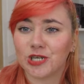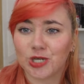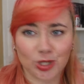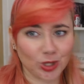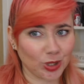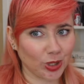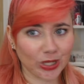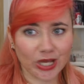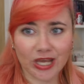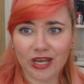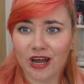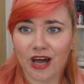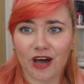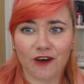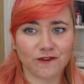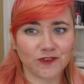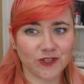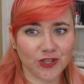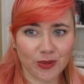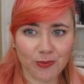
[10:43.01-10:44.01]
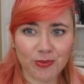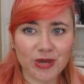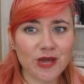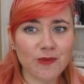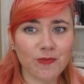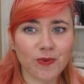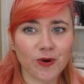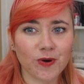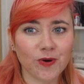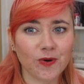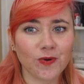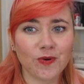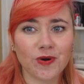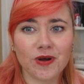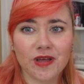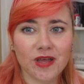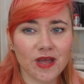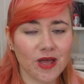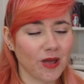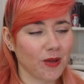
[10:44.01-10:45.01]
looking after the people,
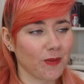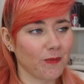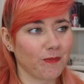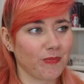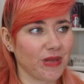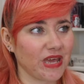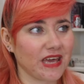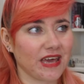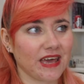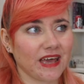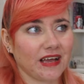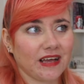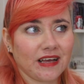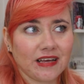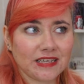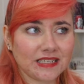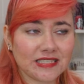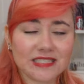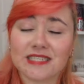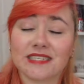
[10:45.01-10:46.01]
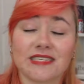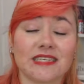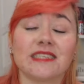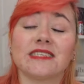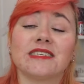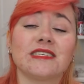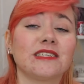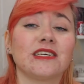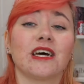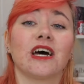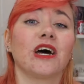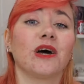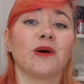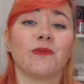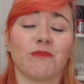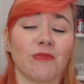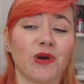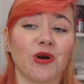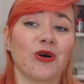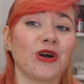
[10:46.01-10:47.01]
being Sister
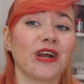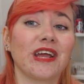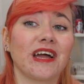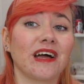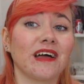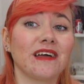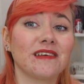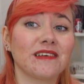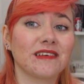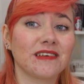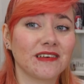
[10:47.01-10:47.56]
Maria.